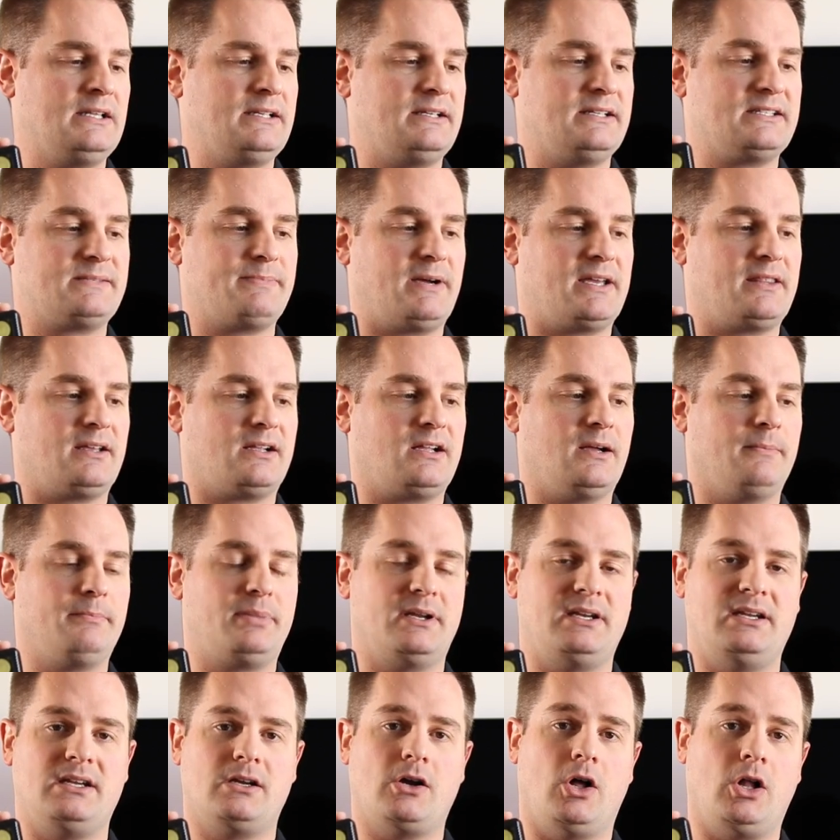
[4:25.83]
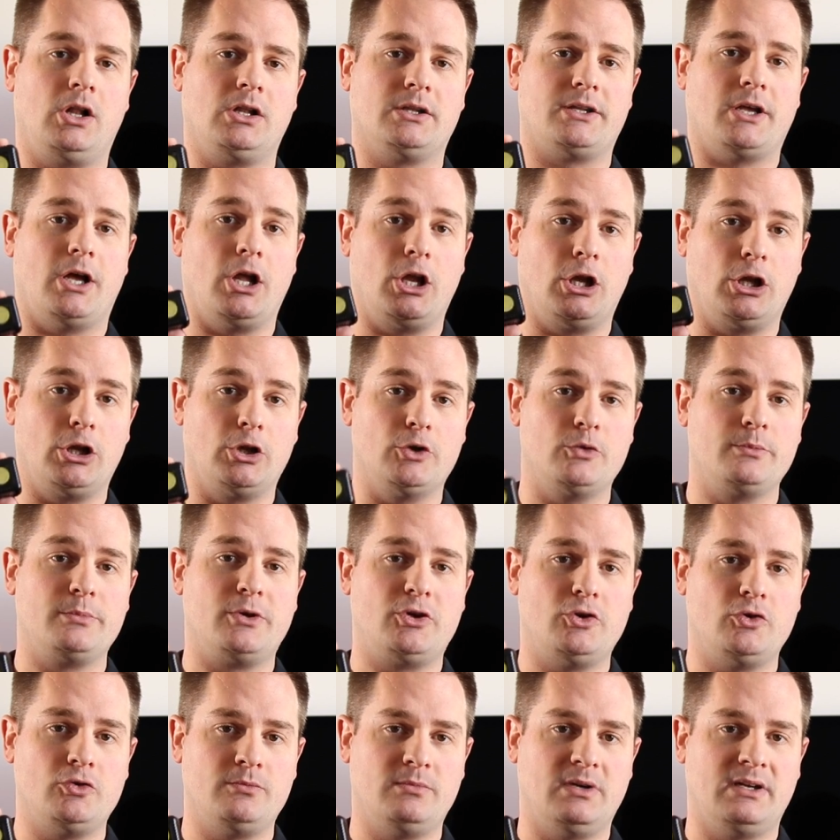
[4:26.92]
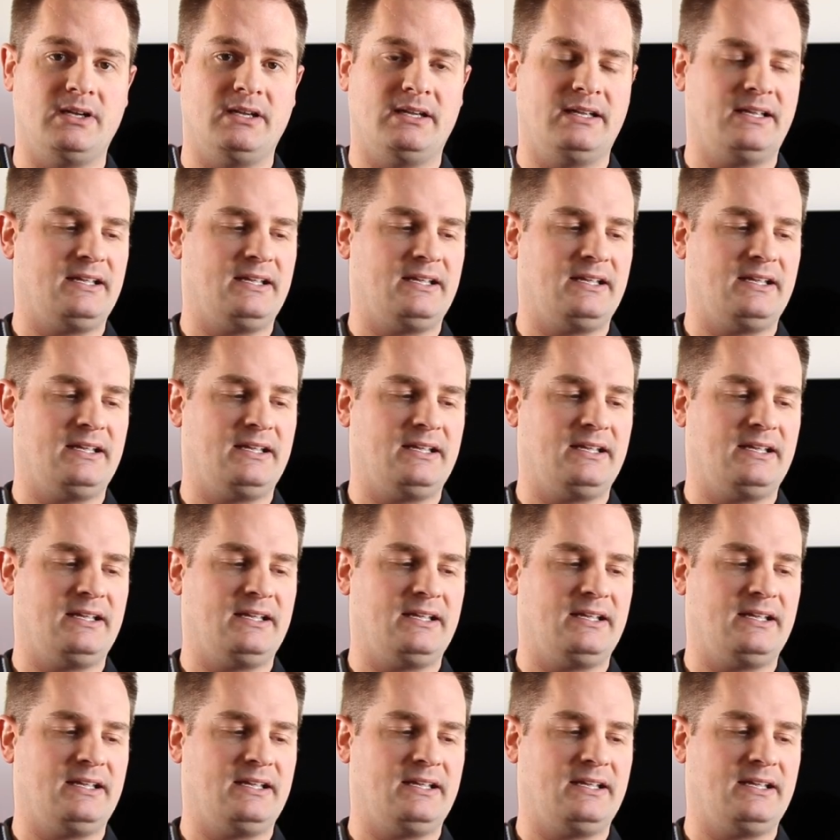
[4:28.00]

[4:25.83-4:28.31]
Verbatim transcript: It's by the company called Lume Cube.